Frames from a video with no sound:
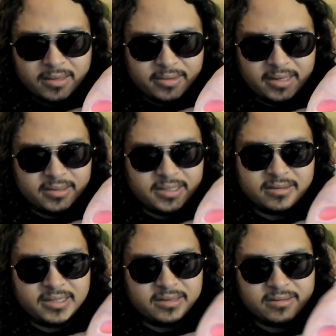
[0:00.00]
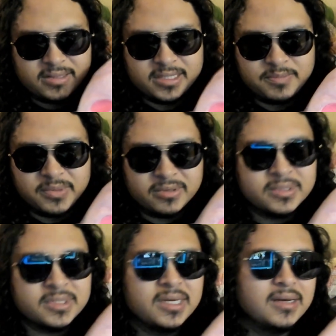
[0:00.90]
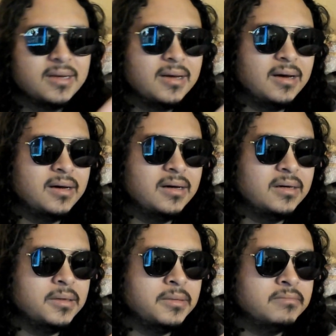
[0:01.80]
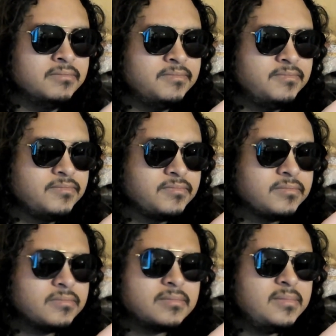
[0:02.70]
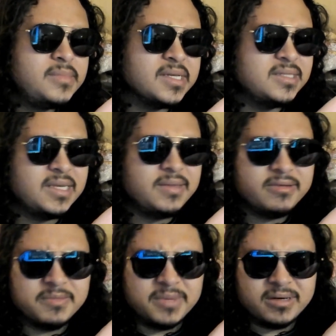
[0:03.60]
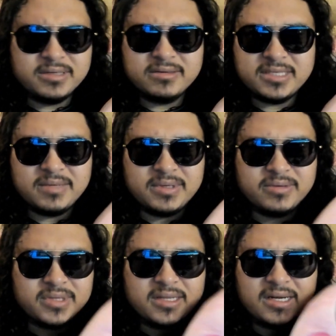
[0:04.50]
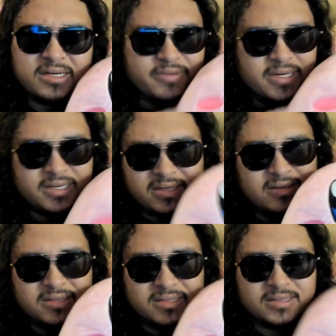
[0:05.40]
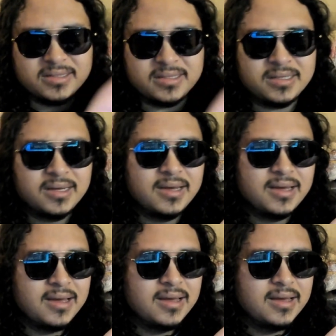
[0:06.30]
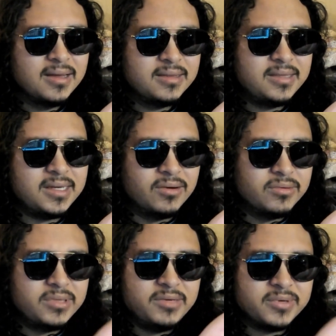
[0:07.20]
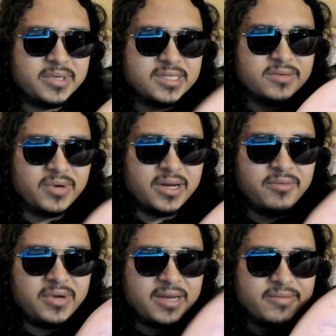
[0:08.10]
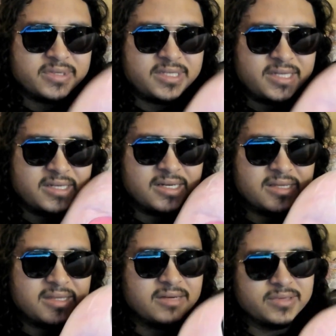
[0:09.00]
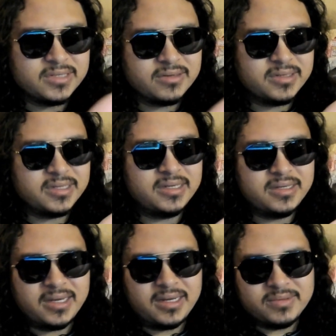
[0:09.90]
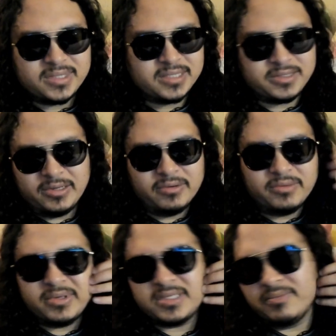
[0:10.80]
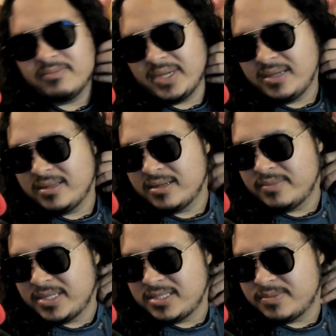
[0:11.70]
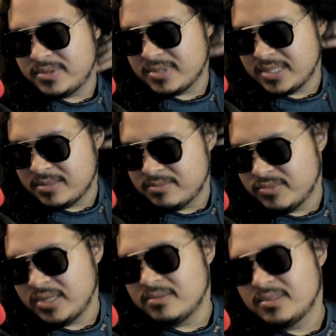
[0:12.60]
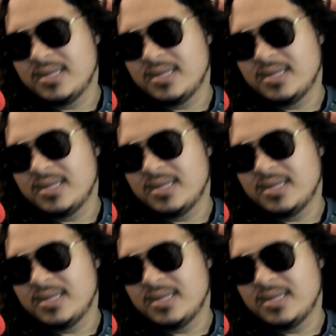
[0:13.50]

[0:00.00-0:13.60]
That or, the earth just burns. Same thing with Mario, same thing with a lot of icons. Like, the only reason why we haven't seen anything with certain games is just no one wants to make them, I suppose. Like, well,